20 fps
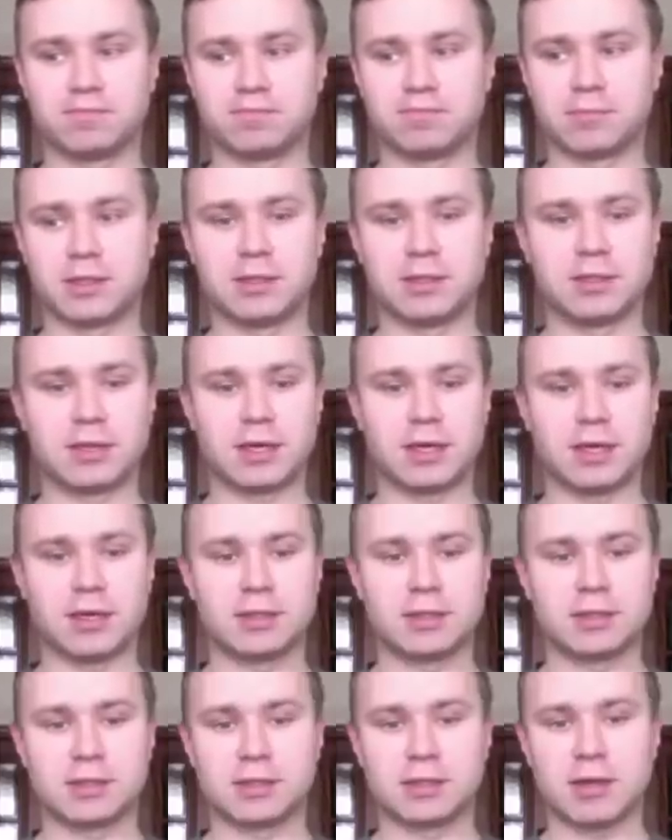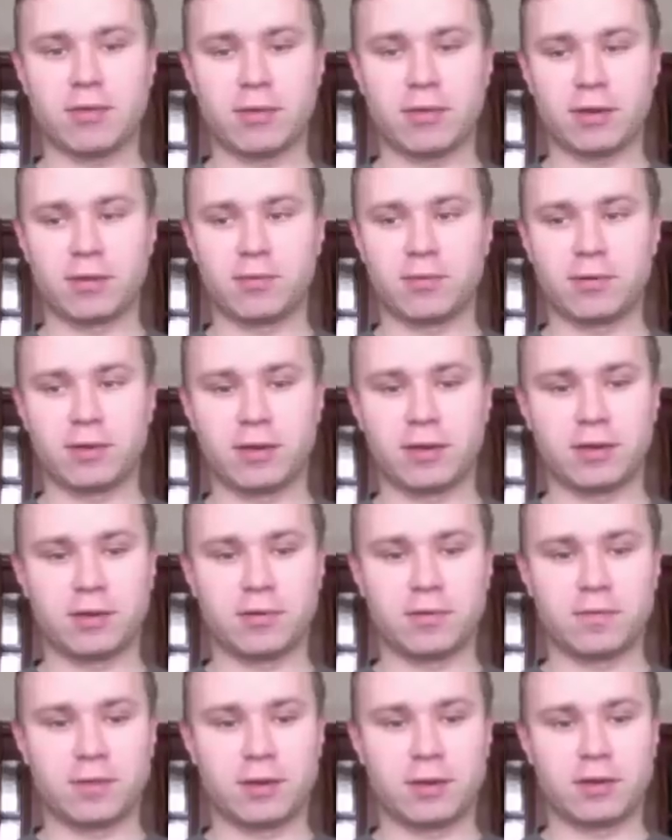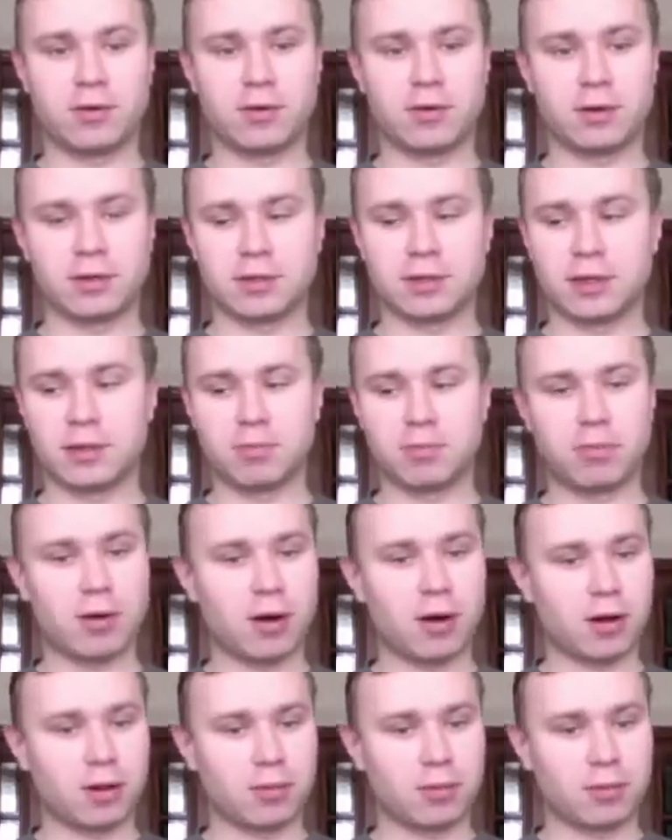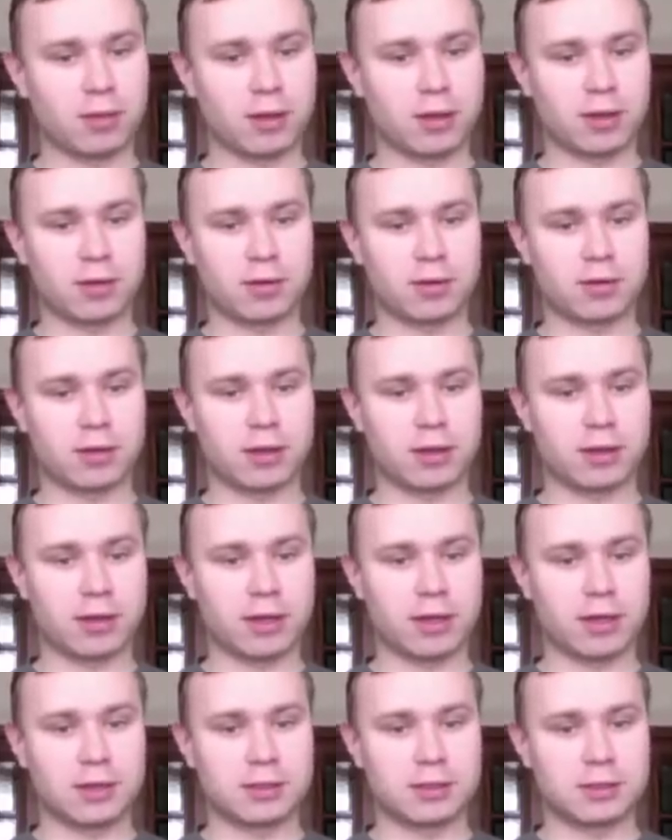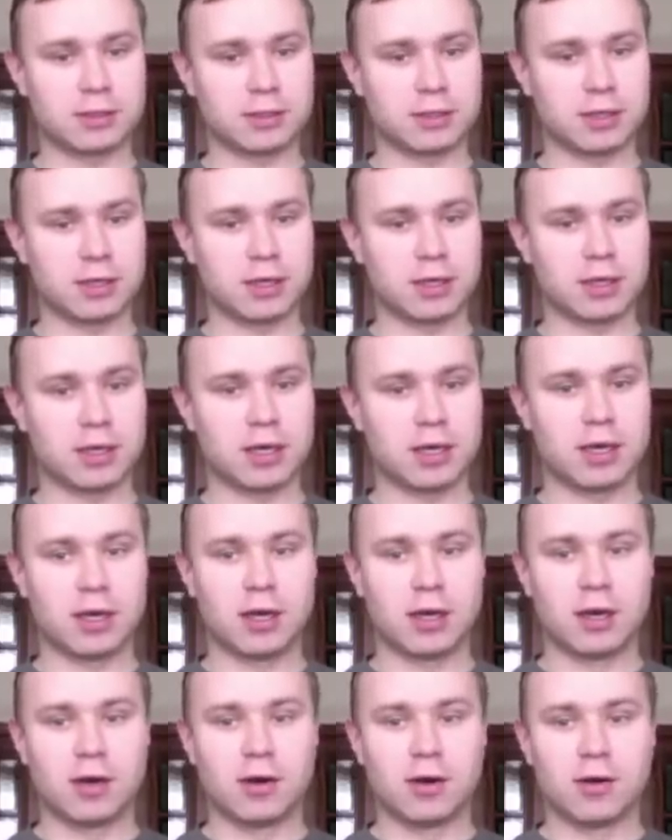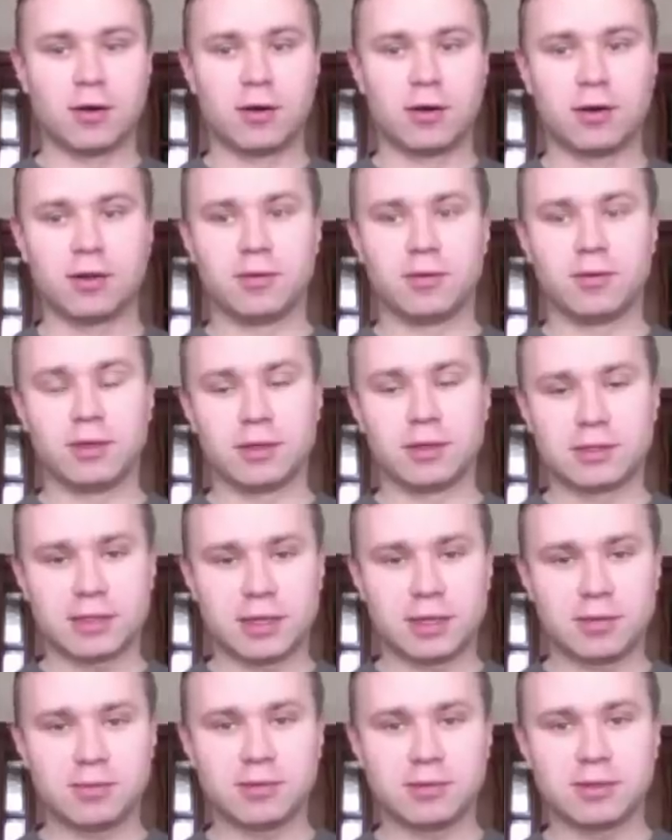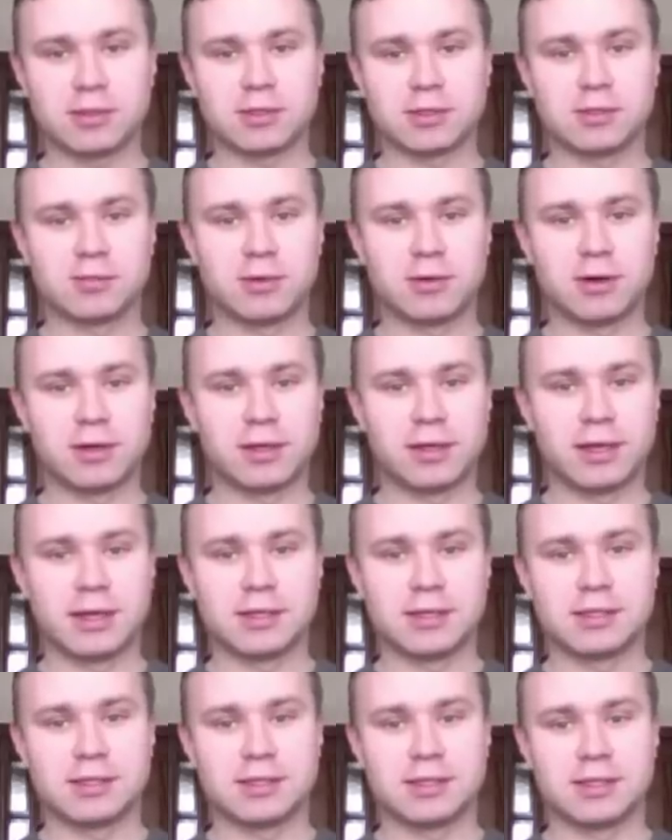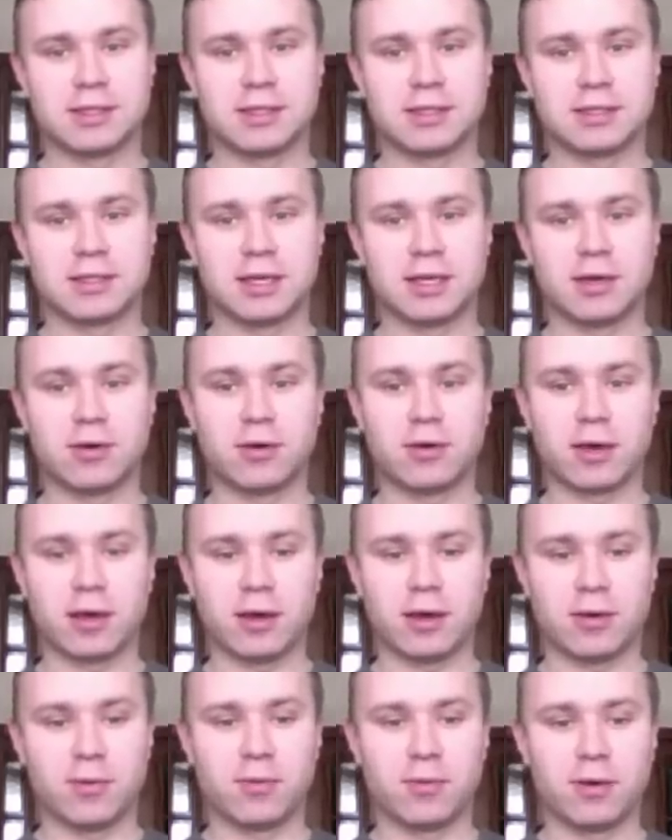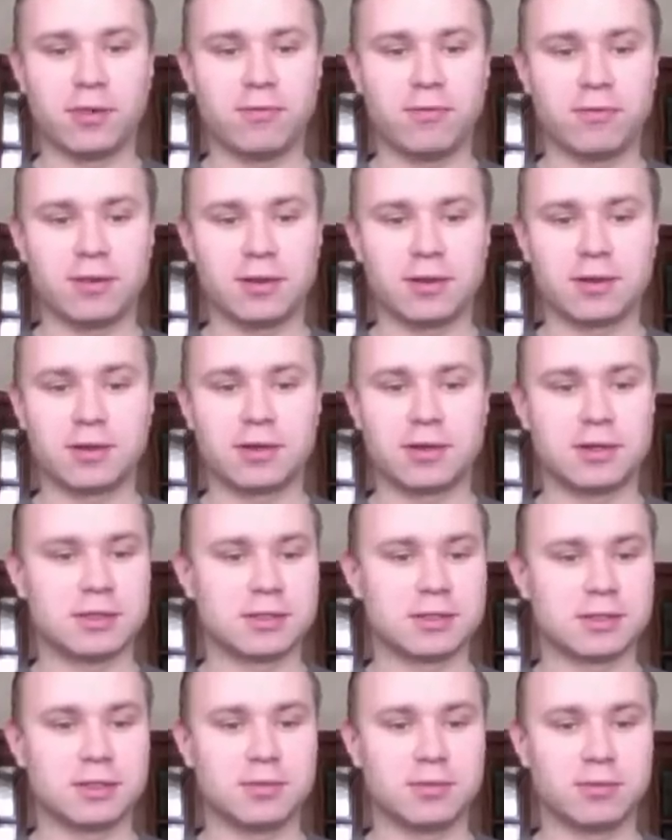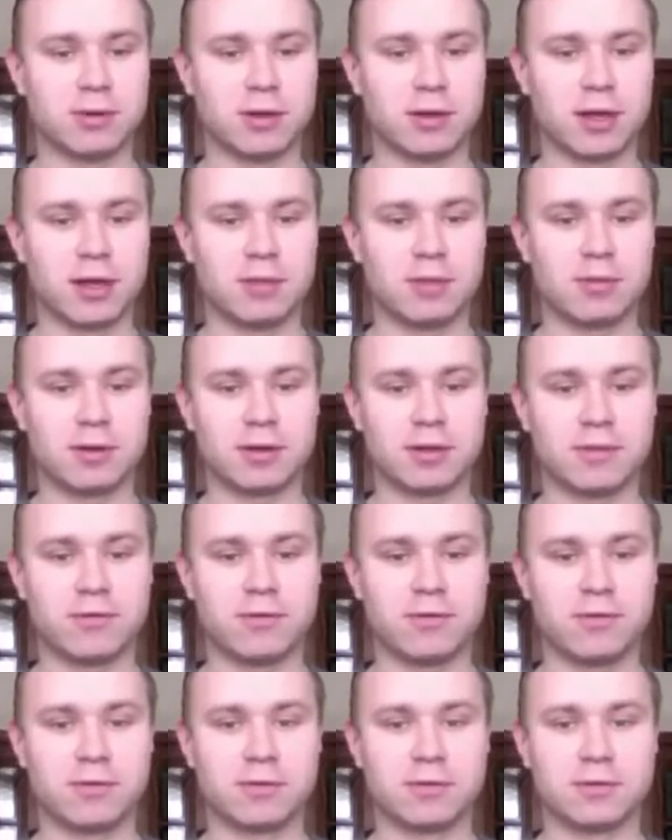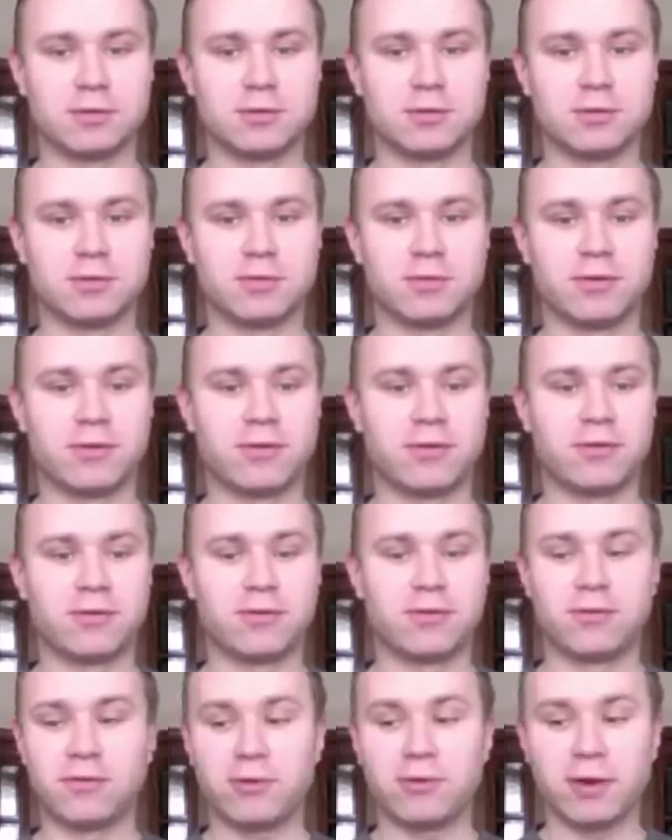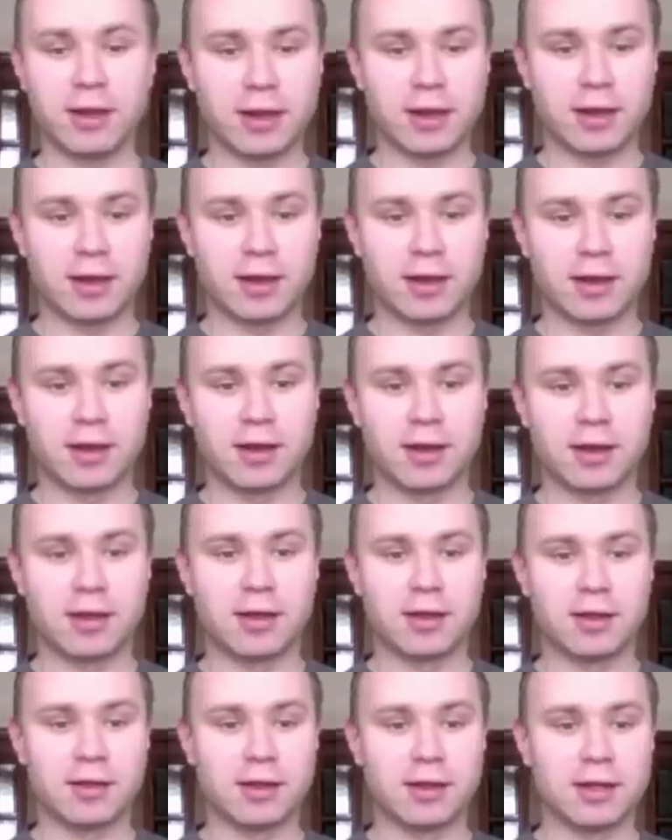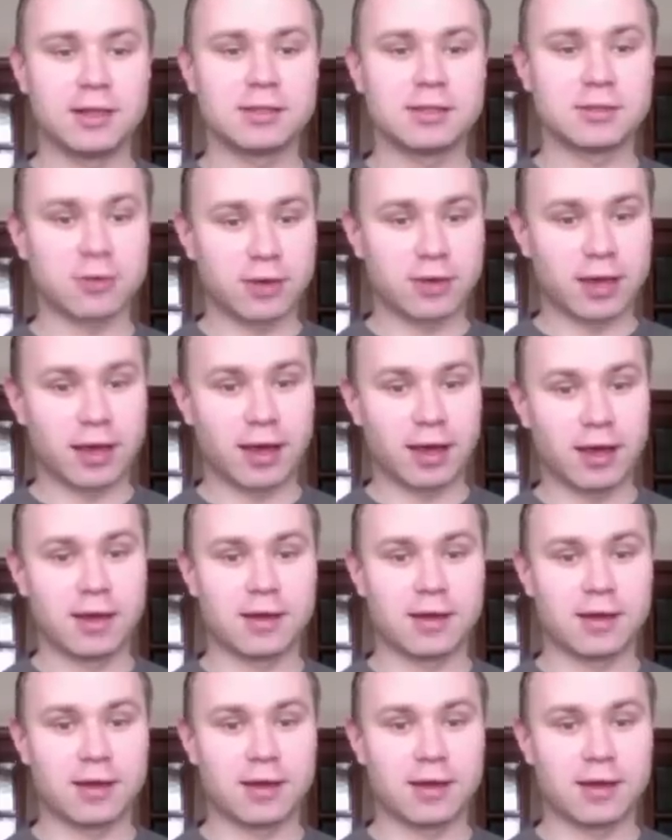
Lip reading: indicate something with your entire palm, like this. Well, some smart asses, they say, okay, one finger is impolite, but if you do it with three, then it's okay.